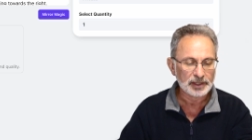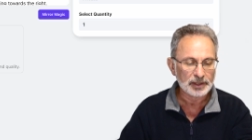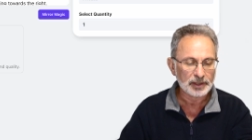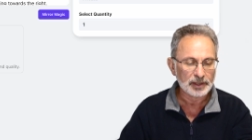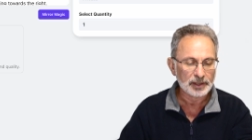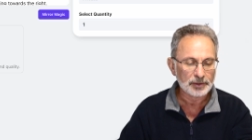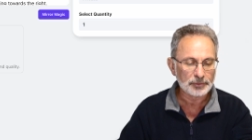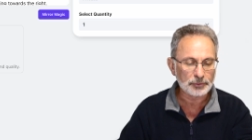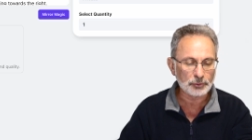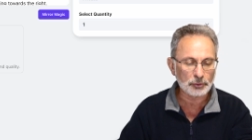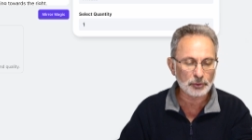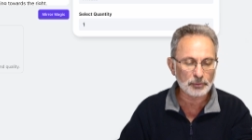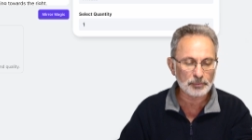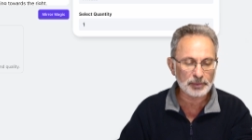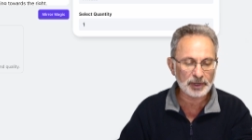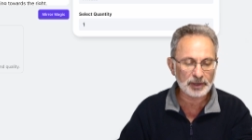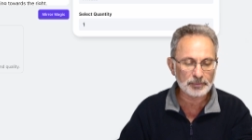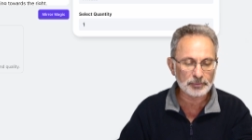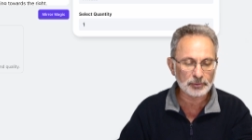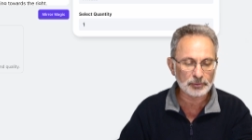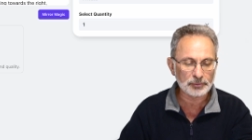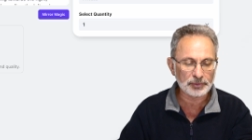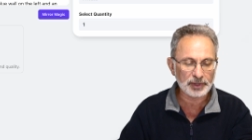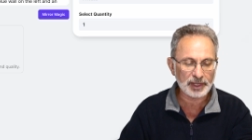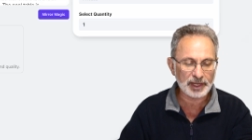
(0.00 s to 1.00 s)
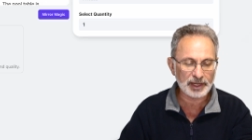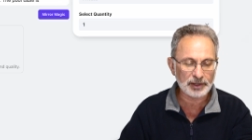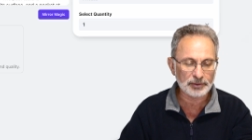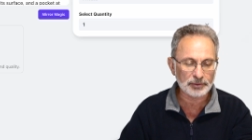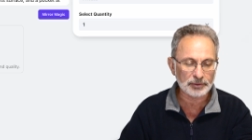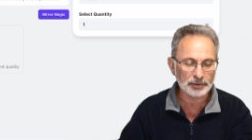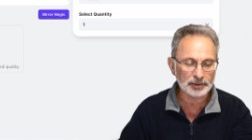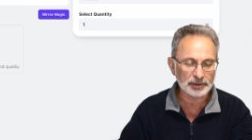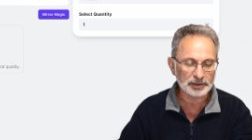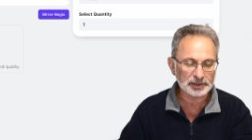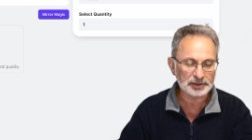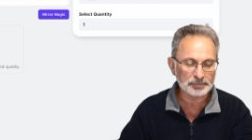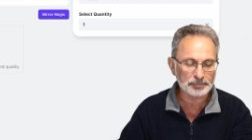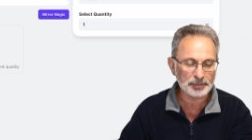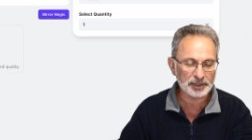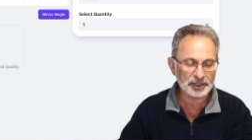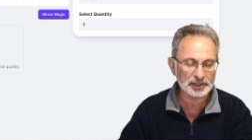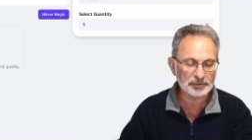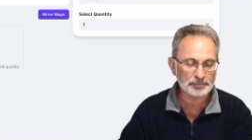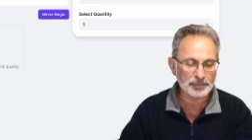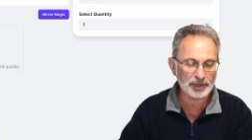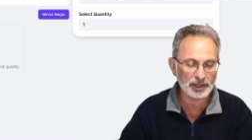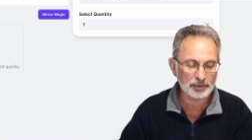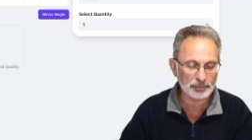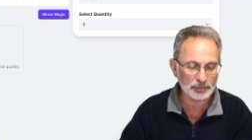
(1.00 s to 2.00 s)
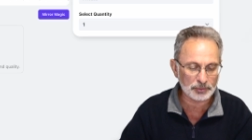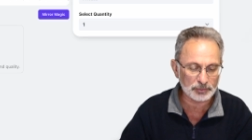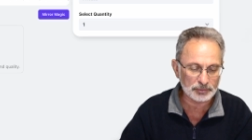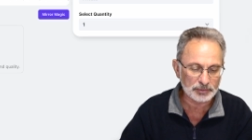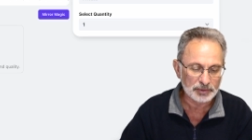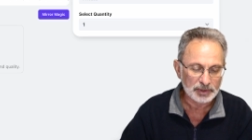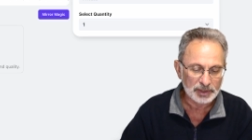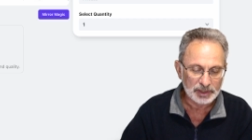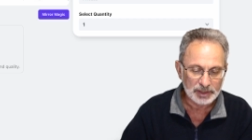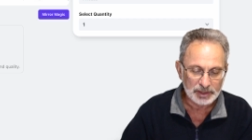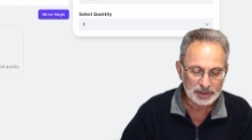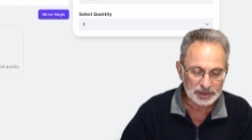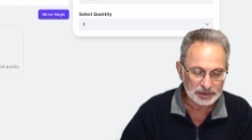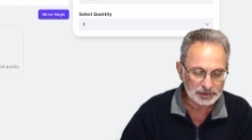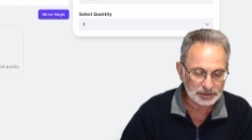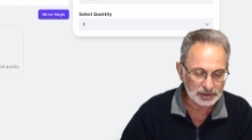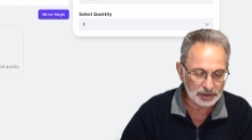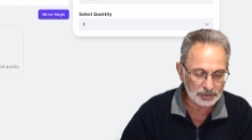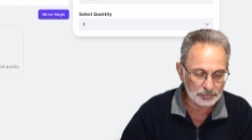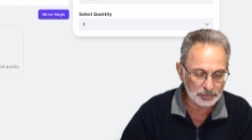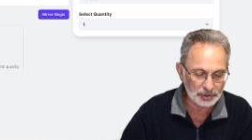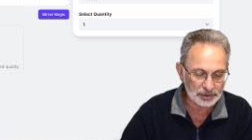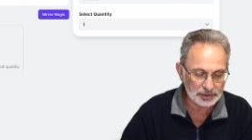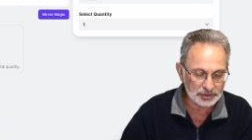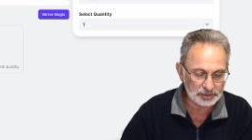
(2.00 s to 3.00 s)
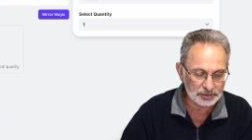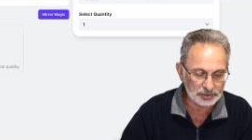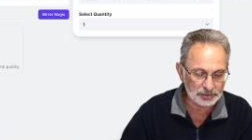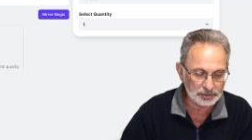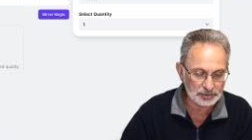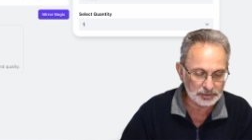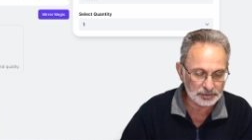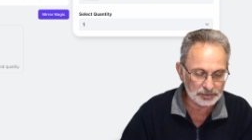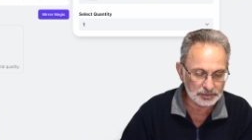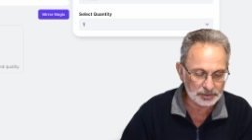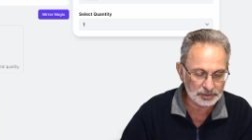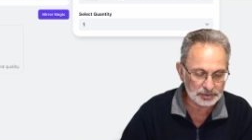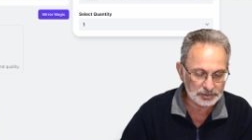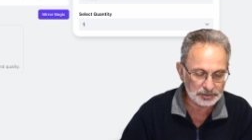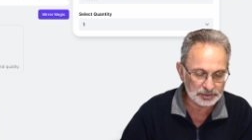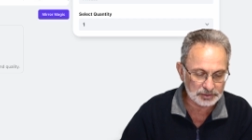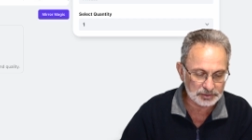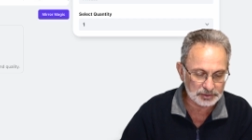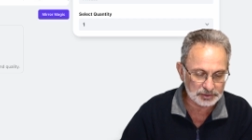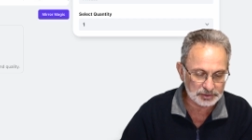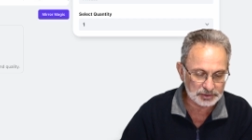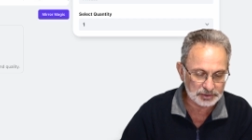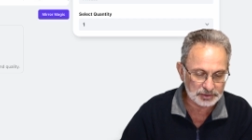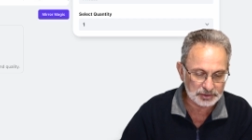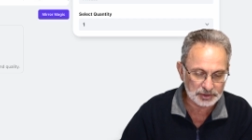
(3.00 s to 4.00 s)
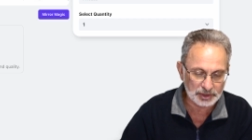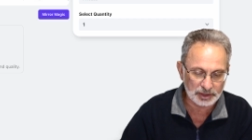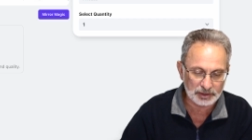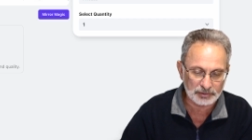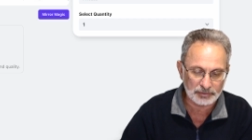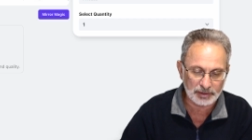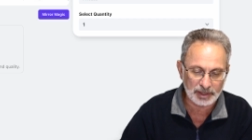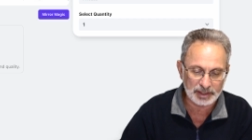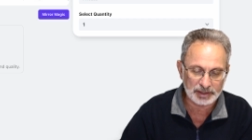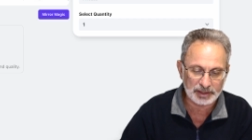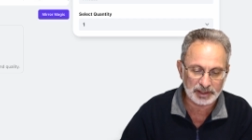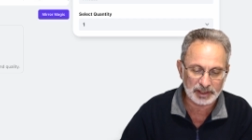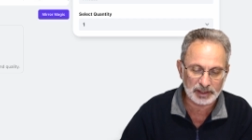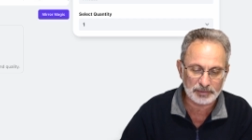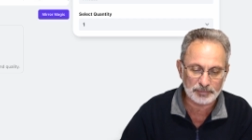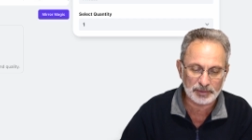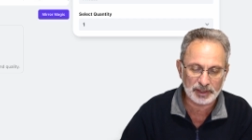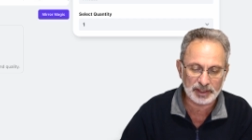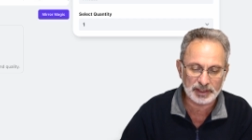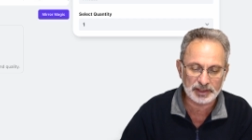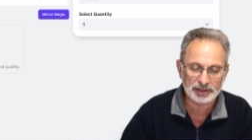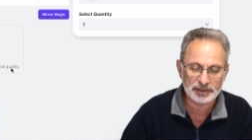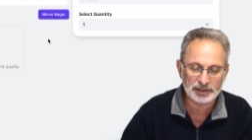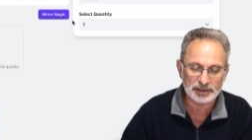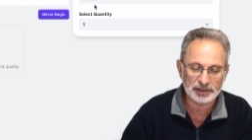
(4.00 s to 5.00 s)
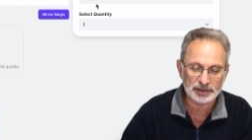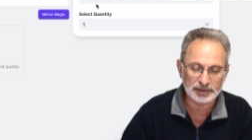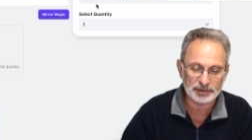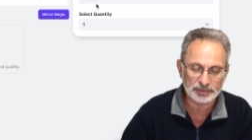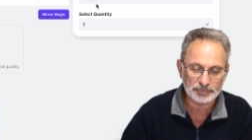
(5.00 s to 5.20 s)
thought bubble there or a speech bubble. So what you do is you just generate the image